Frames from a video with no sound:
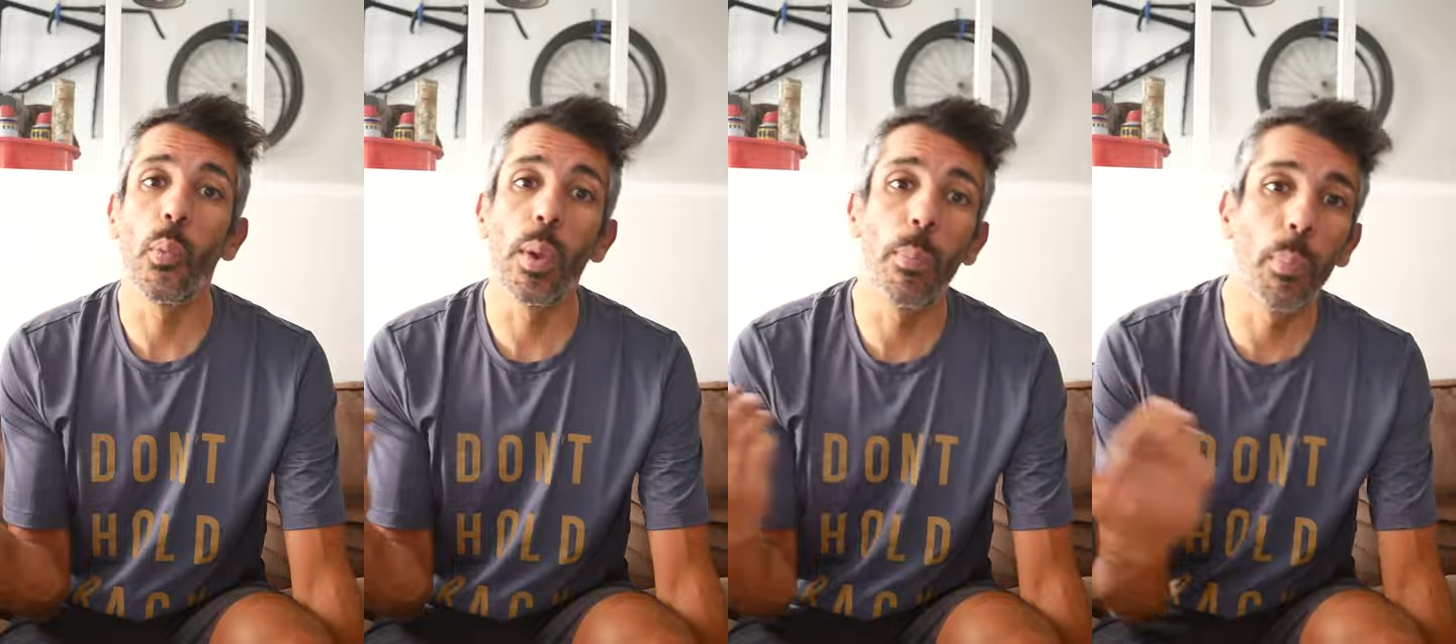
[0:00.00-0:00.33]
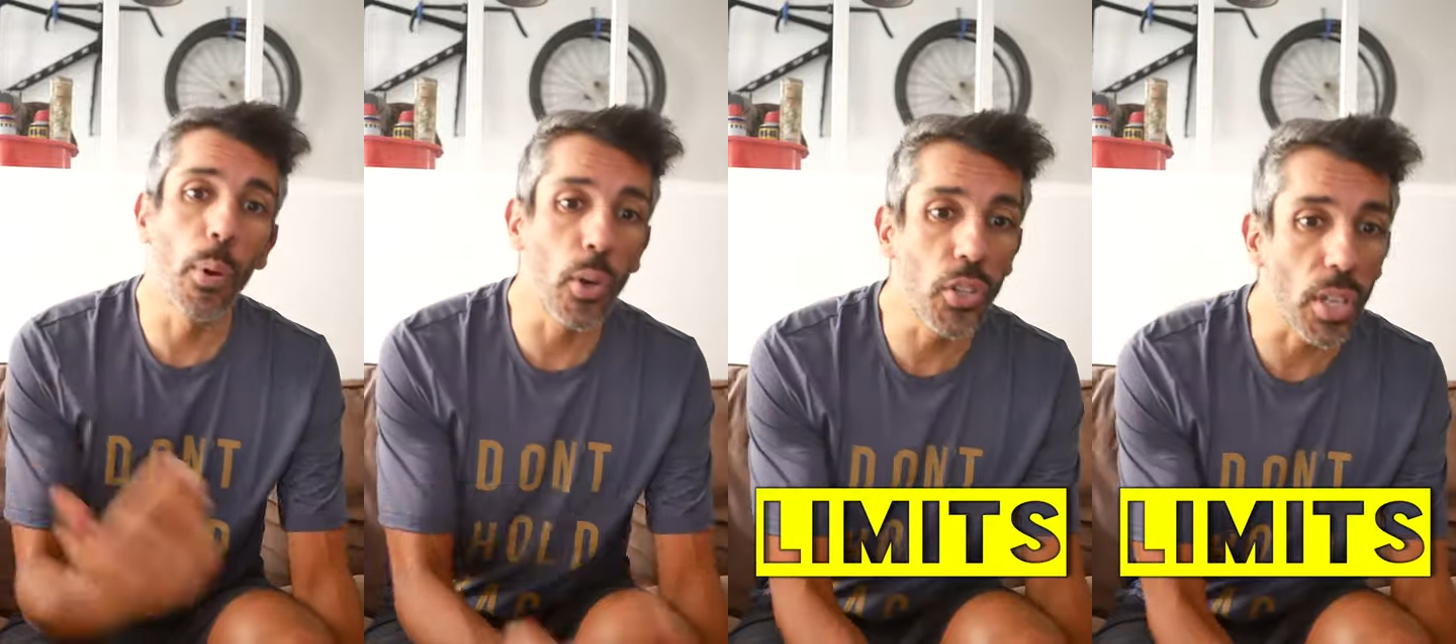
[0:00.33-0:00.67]
We
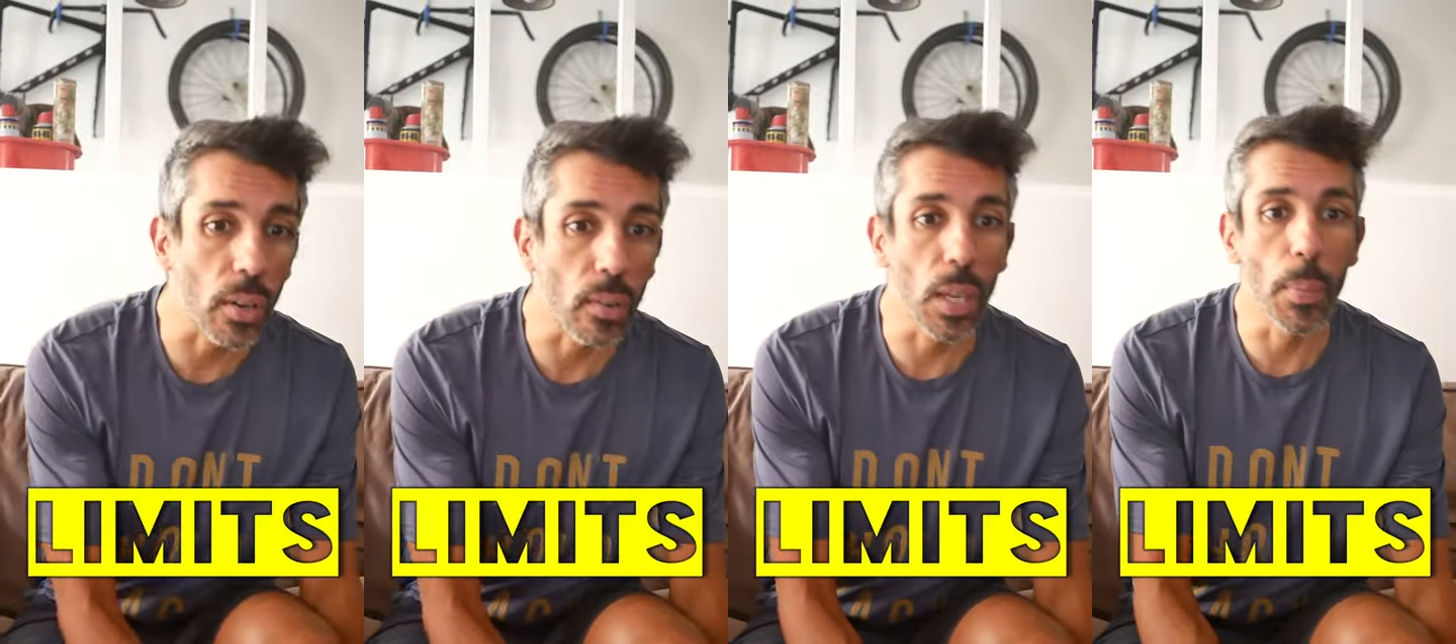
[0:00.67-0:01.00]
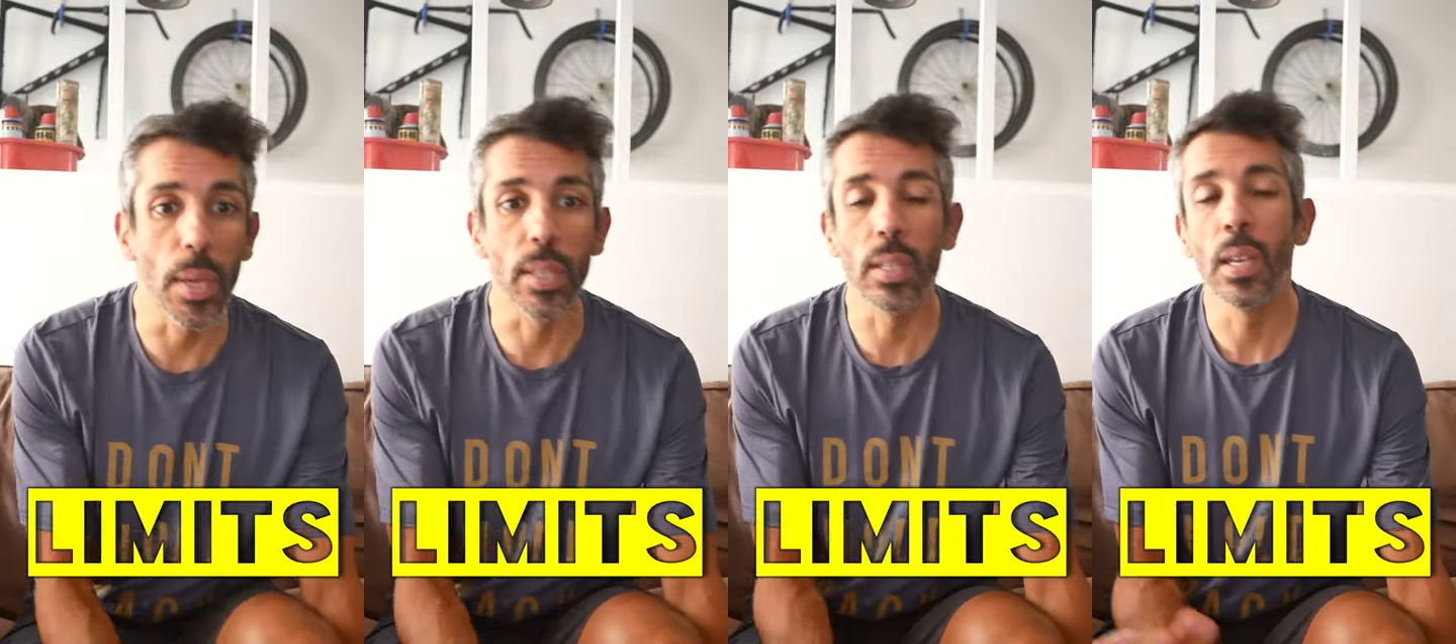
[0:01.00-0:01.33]
push our
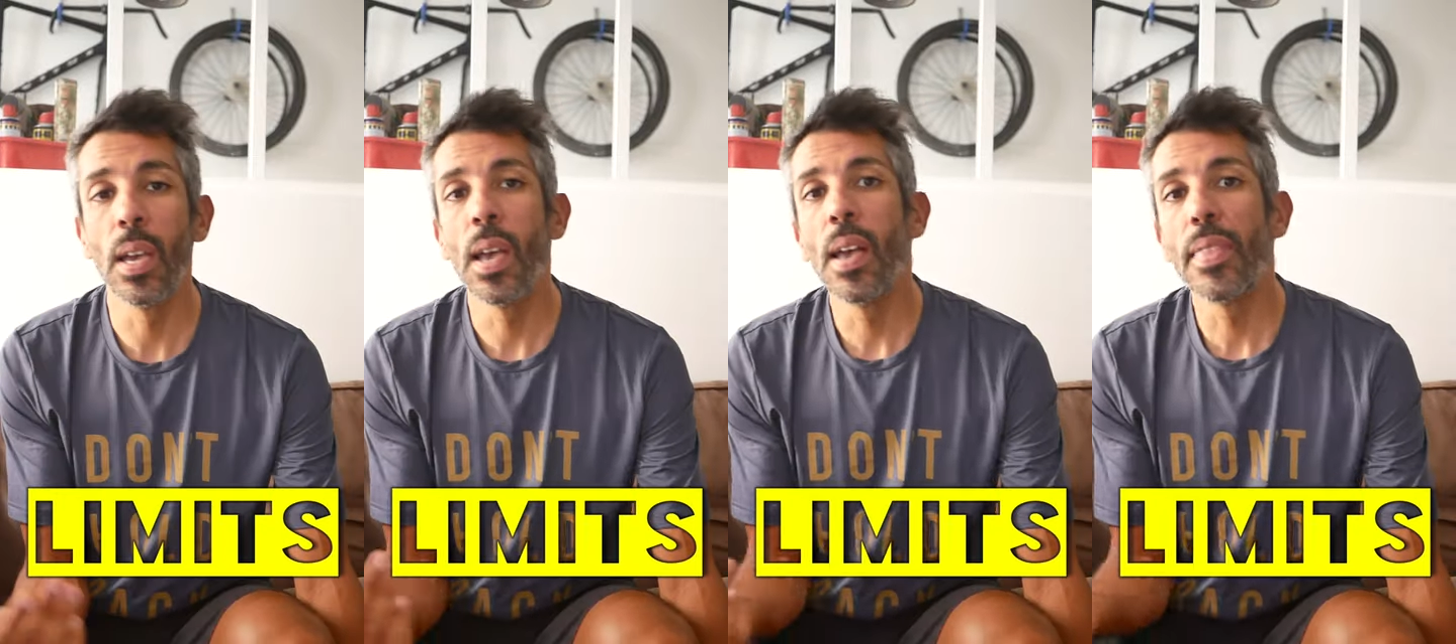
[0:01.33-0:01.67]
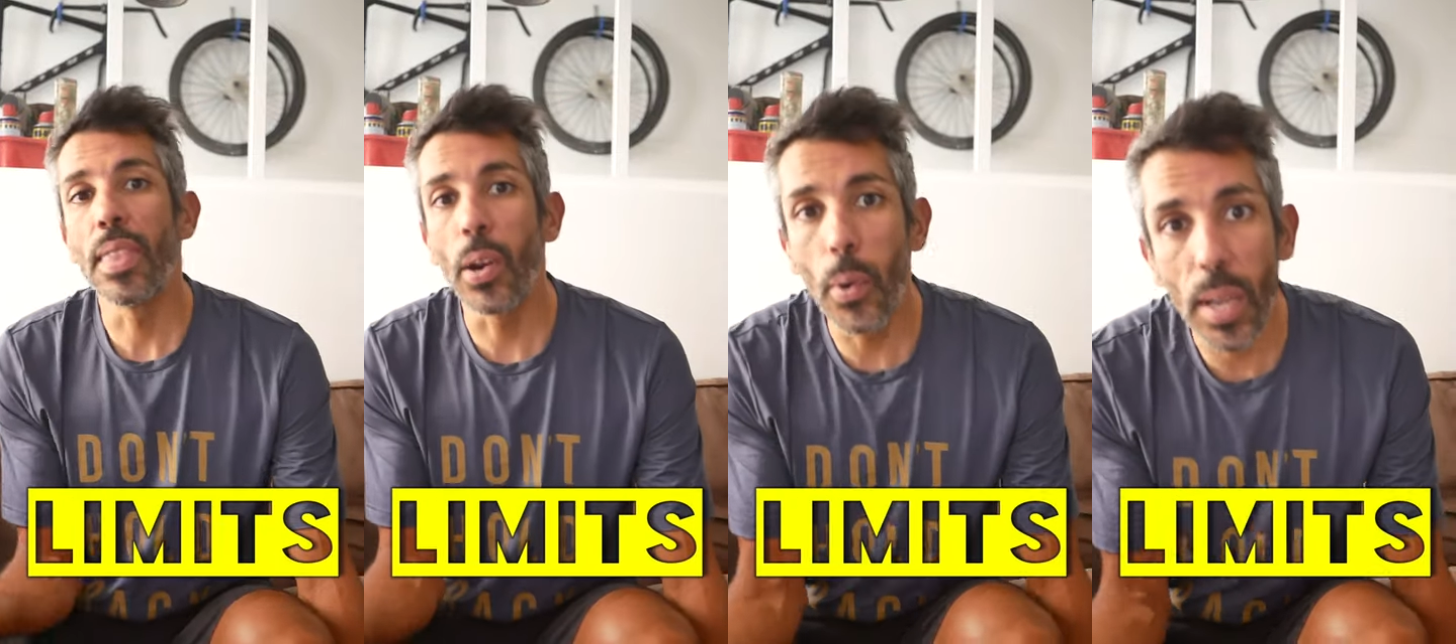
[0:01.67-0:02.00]
limits.
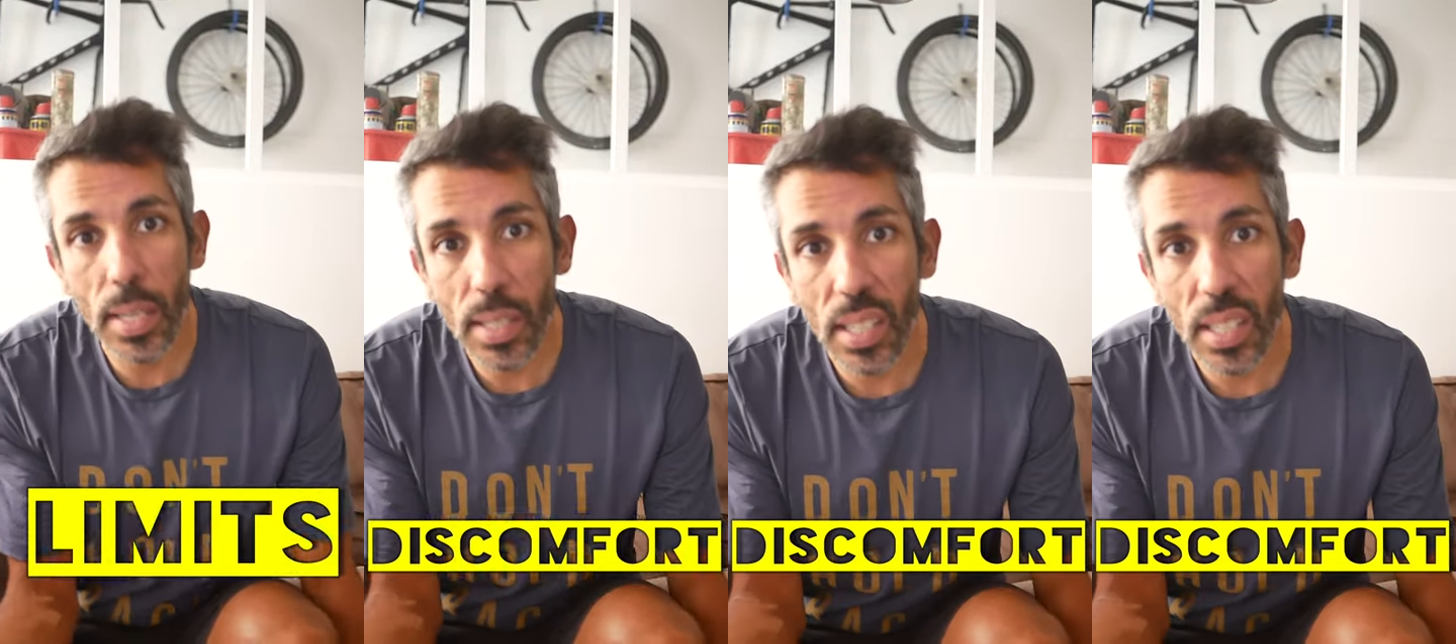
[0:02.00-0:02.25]
There is